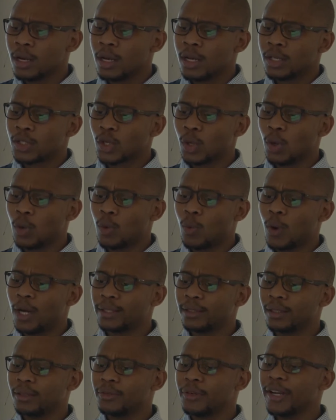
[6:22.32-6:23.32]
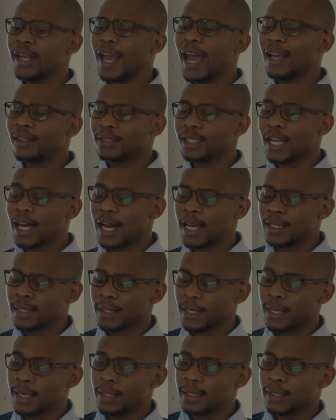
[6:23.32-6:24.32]
So what React
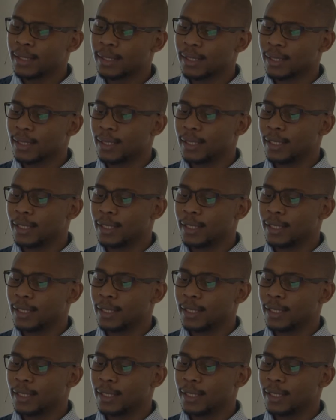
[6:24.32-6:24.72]
does is